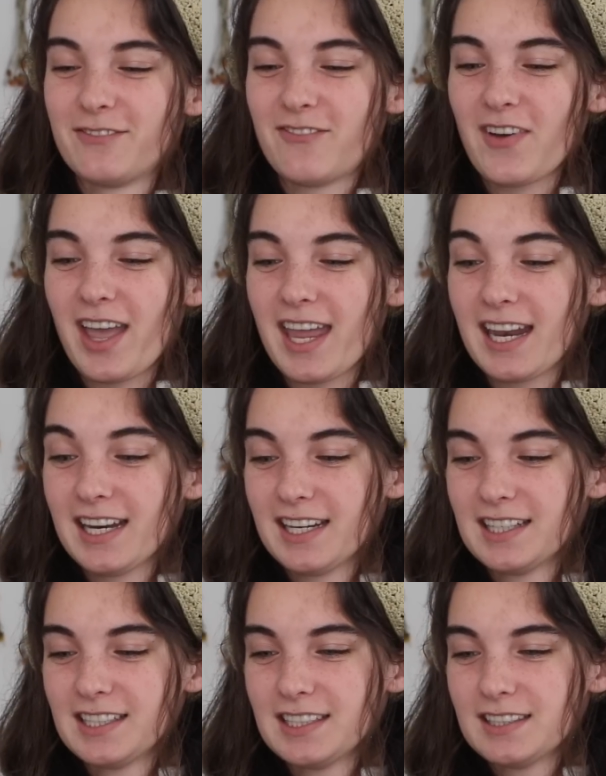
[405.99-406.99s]
But
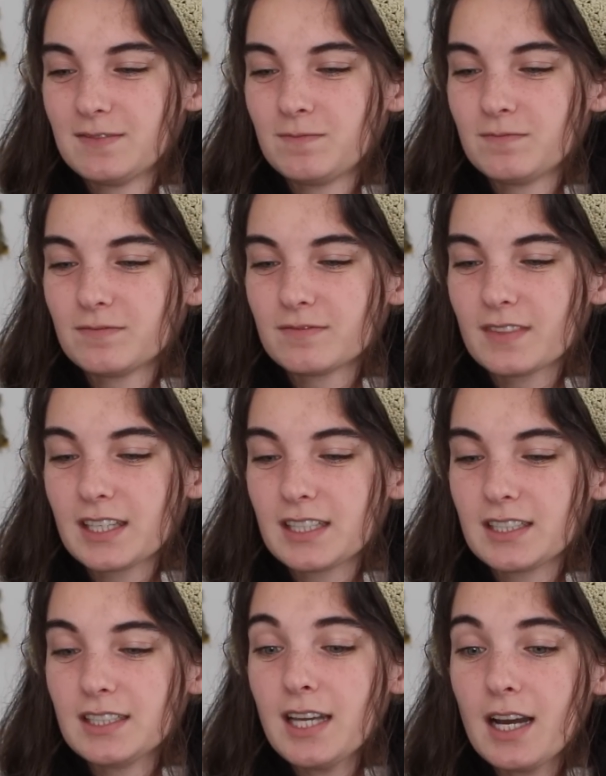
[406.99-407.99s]

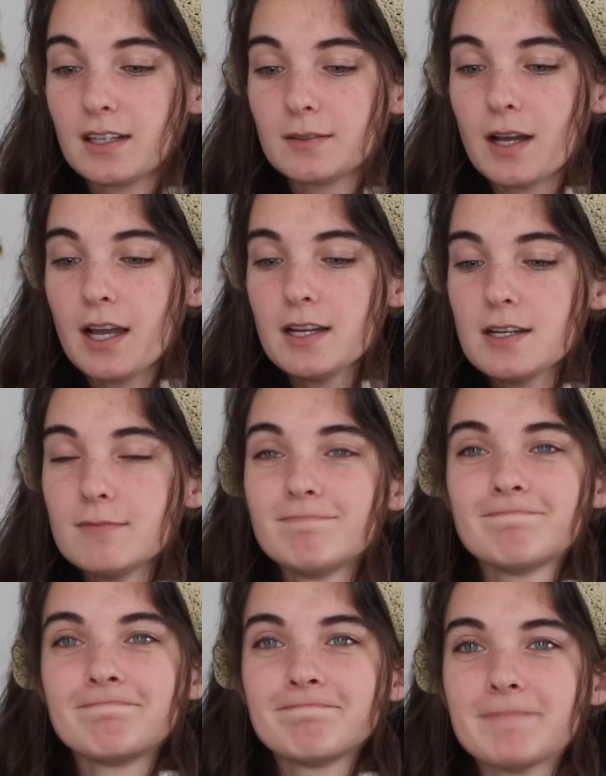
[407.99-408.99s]
yeah, I
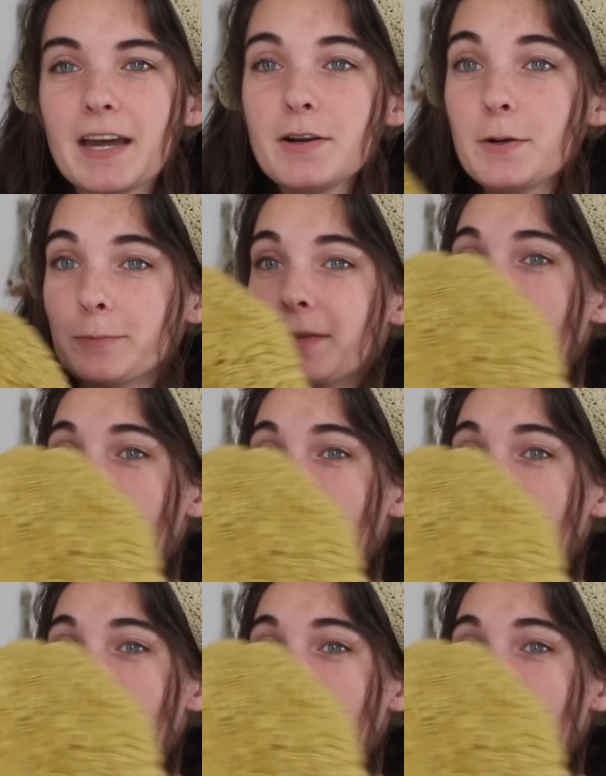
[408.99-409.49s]
don't know,